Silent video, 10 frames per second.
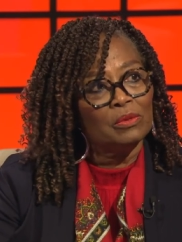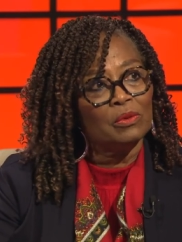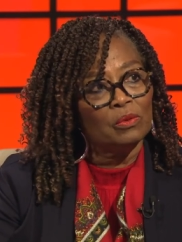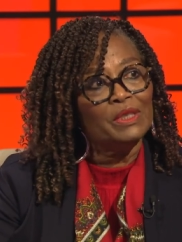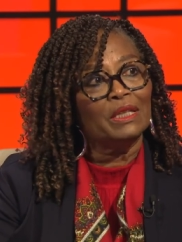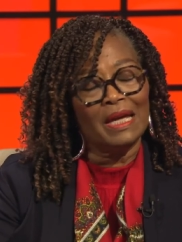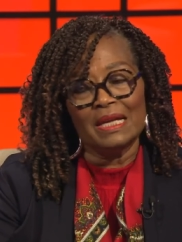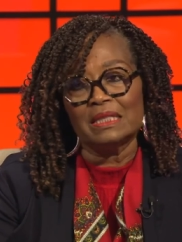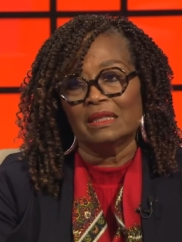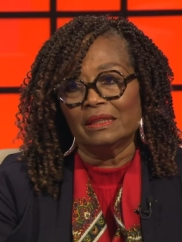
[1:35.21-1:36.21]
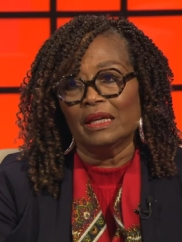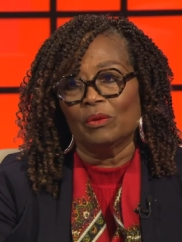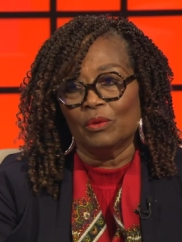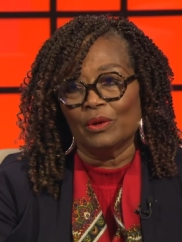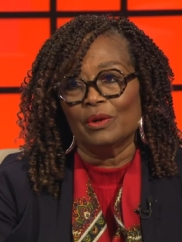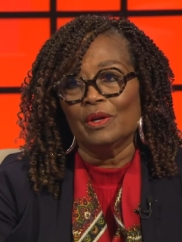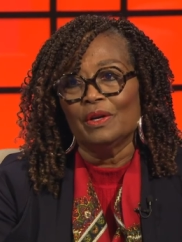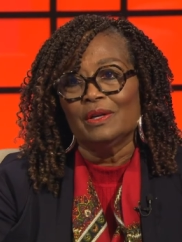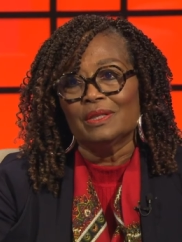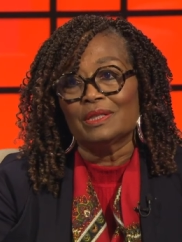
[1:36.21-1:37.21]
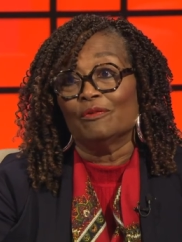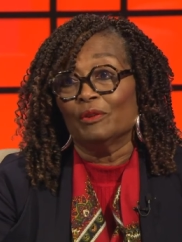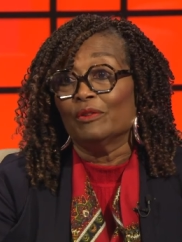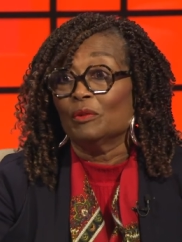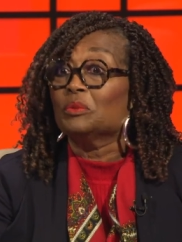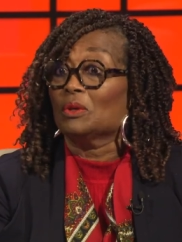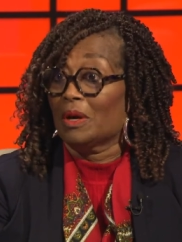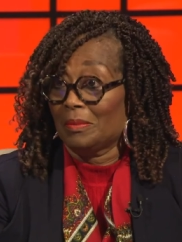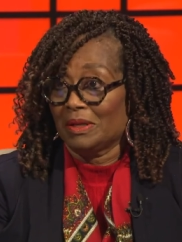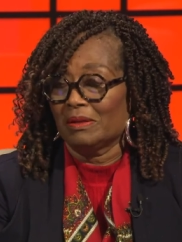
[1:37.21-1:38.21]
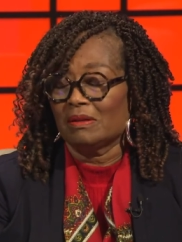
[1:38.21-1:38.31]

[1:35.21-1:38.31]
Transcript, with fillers: realizing that they were suffering from trauma.